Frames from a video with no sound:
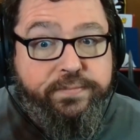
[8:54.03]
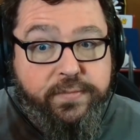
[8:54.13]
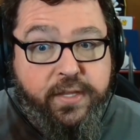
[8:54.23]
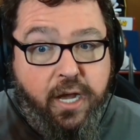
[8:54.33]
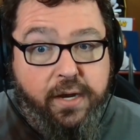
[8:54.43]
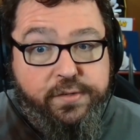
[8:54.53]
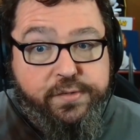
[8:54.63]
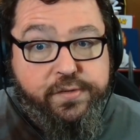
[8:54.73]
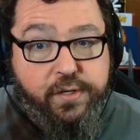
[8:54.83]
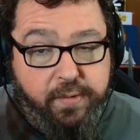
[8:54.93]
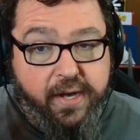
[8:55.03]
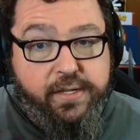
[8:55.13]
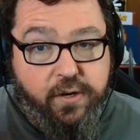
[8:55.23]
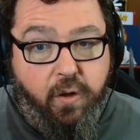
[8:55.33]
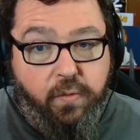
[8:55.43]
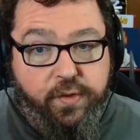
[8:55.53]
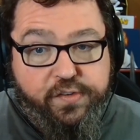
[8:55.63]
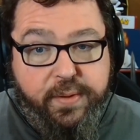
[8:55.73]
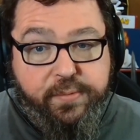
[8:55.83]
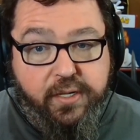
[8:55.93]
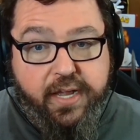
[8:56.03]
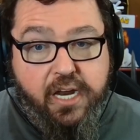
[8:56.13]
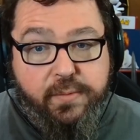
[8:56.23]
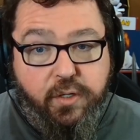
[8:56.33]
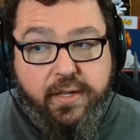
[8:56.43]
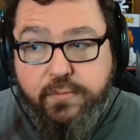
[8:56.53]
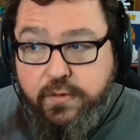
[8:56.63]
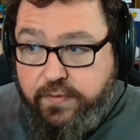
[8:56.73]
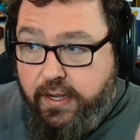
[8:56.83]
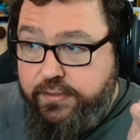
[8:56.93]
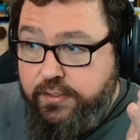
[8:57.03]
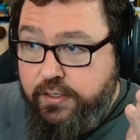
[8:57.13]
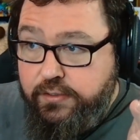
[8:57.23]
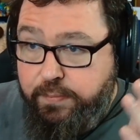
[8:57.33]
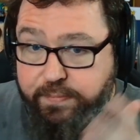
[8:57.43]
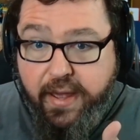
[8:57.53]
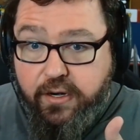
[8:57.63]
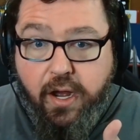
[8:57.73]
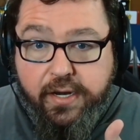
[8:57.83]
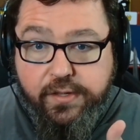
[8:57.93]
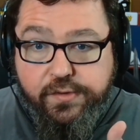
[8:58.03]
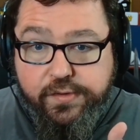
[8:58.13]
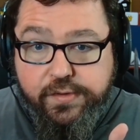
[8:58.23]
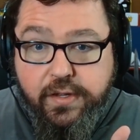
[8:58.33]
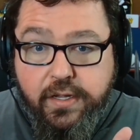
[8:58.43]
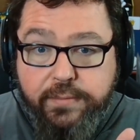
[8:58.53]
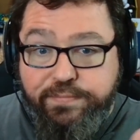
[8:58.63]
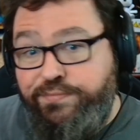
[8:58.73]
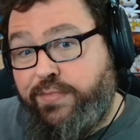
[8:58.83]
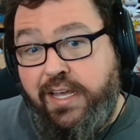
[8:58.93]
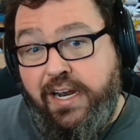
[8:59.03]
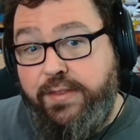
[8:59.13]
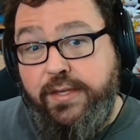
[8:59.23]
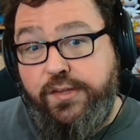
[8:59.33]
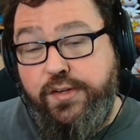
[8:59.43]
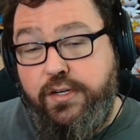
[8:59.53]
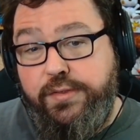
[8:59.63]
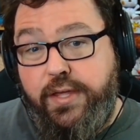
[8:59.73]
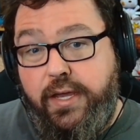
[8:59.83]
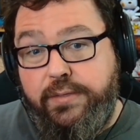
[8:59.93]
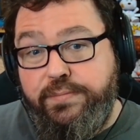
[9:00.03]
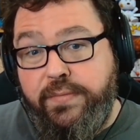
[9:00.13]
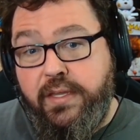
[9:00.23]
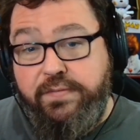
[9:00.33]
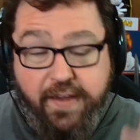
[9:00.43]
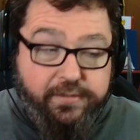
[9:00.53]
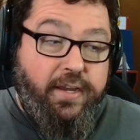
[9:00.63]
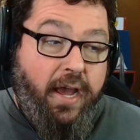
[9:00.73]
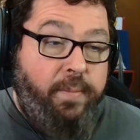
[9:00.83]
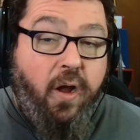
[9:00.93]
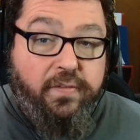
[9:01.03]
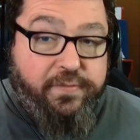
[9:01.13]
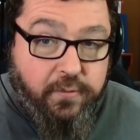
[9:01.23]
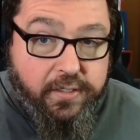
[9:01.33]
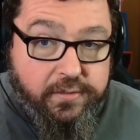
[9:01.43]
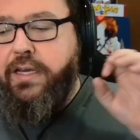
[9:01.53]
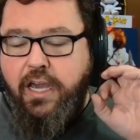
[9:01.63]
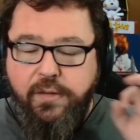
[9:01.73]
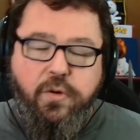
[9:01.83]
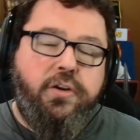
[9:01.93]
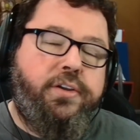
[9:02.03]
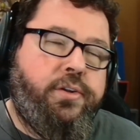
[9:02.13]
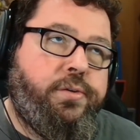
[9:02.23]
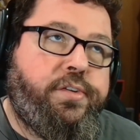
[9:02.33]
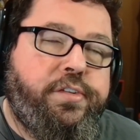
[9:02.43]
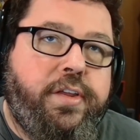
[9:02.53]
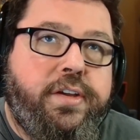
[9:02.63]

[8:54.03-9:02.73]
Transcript: the audiences are ready to hold those people accountable and move on to better audiences. And I think that's a good thing. In fact, I'm all for it. And more good news is that